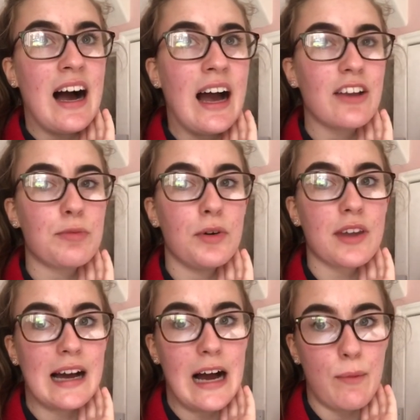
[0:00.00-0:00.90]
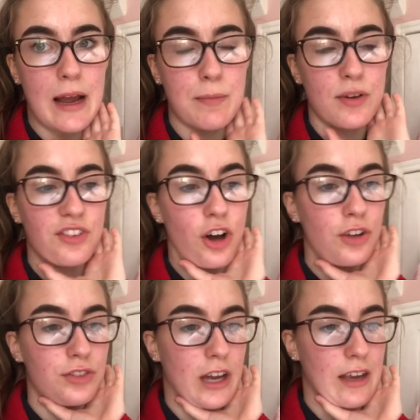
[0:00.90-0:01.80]
I had to put the car wipers
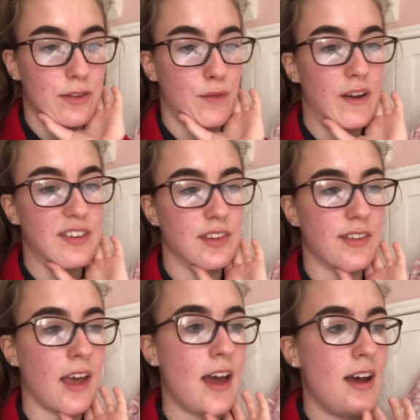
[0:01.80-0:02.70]
on like the fastest